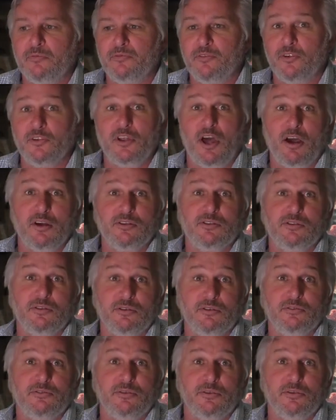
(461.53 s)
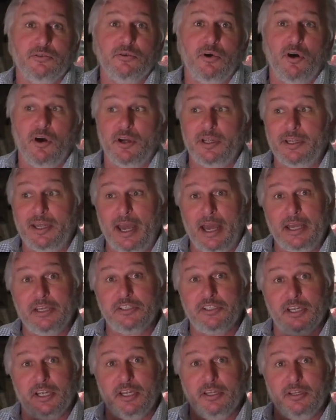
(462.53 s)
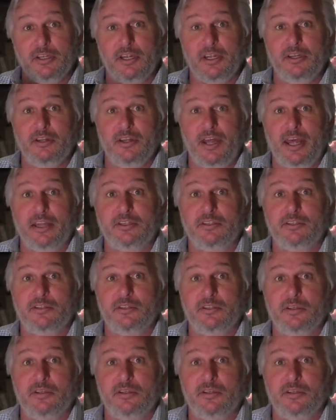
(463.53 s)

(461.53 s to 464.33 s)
for those who are engaging in that